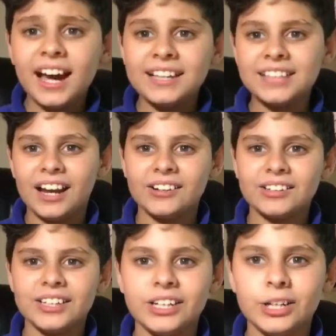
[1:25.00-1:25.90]
Hey guys,
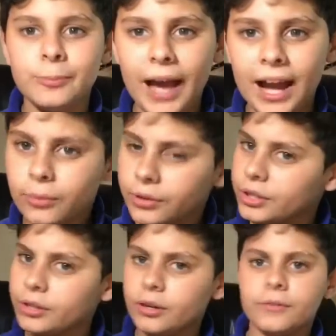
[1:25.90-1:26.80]
Eric here, back with
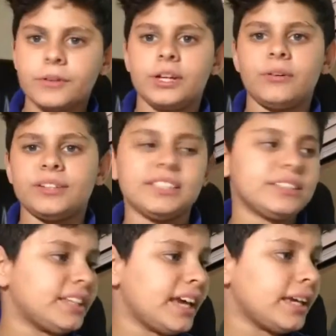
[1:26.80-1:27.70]
another video, and
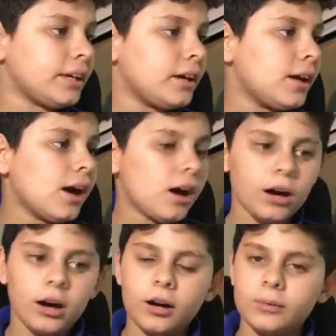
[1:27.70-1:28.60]
today
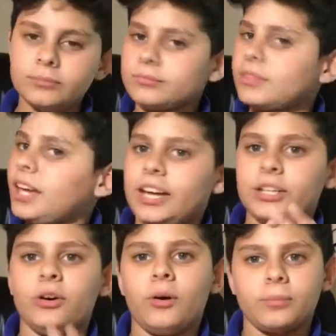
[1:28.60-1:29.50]
um, I
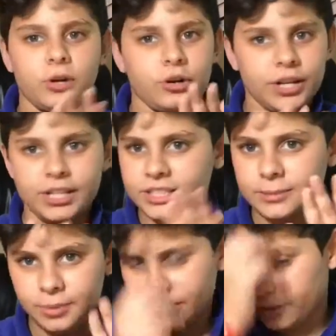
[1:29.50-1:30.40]
know I'm
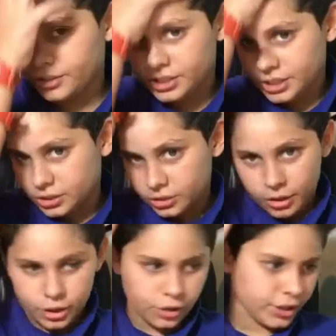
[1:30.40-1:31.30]
crazy, but there's this
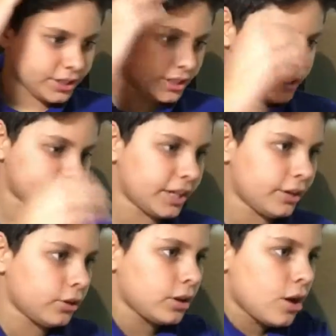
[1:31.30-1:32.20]
crazy
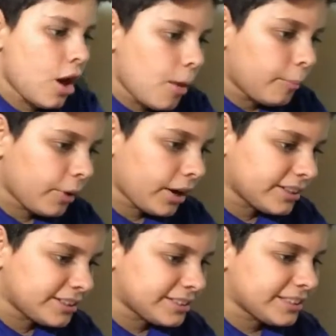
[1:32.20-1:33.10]
sale.
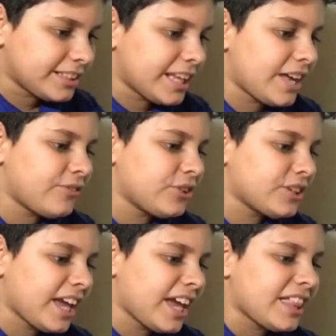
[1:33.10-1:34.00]
But if you
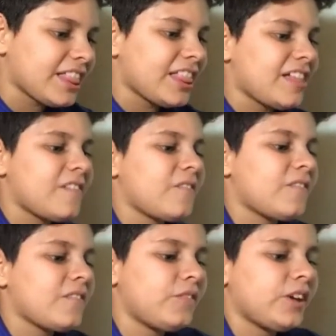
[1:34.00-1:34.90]
can't
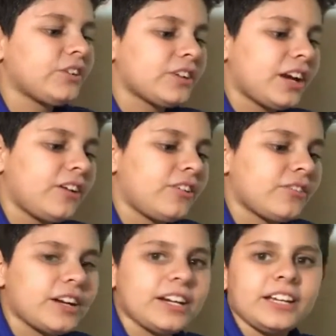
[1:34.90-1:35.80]
figure it out
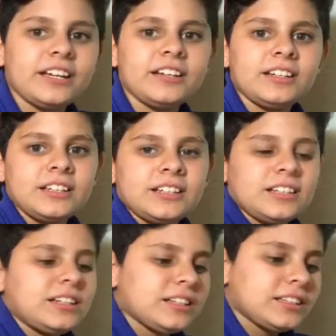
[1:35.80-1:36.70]
already,
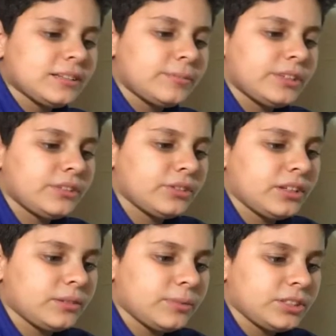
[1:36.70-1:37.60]
let me, hold
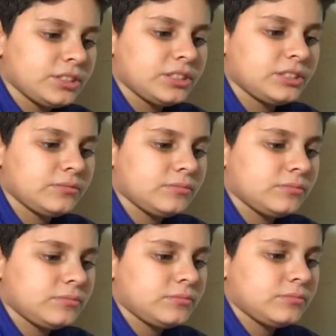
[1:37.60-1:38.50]
on, let me just,
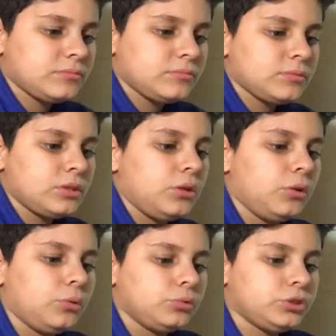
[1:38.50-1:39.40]

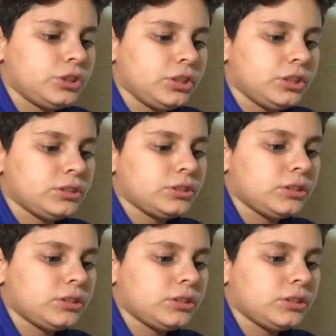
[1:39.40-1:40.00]
oh, jeez.